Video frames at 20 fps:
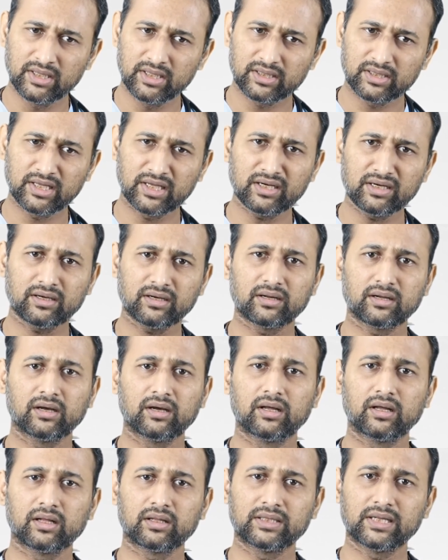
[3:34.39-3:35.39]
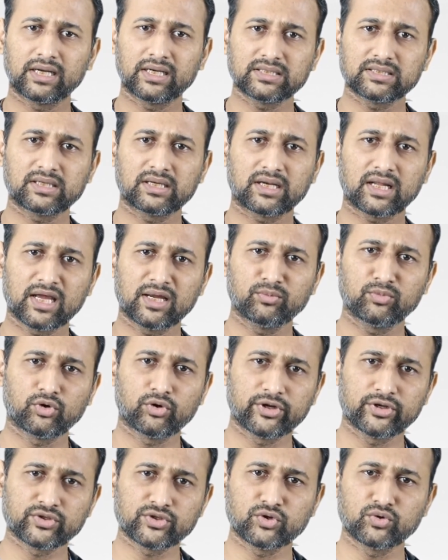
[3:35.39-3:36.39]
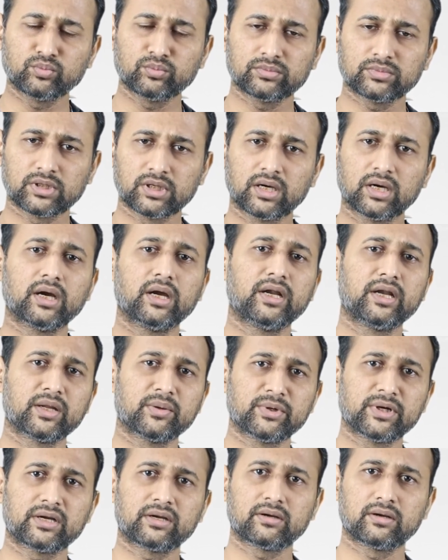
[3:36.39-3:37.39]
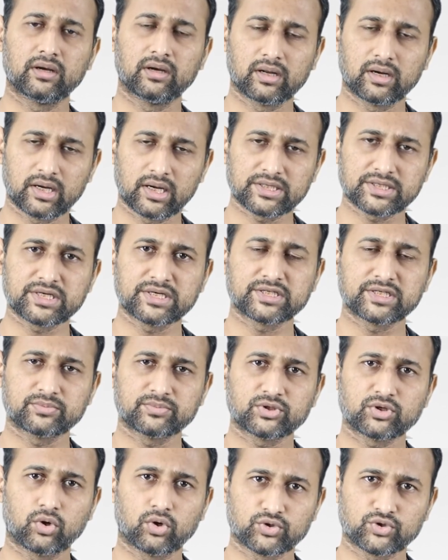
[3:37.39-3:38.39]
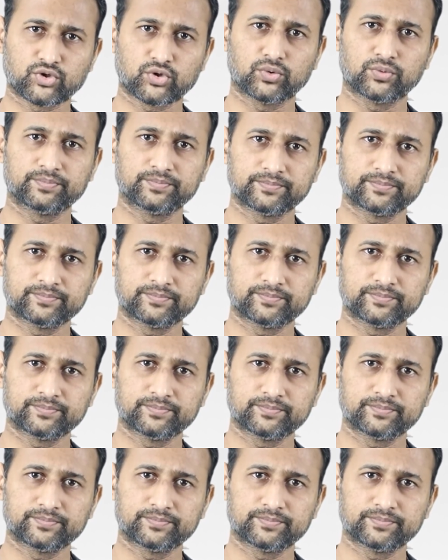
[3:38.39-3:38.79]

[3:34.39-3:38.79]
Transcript: then that is the time to resume the intimate relationships also.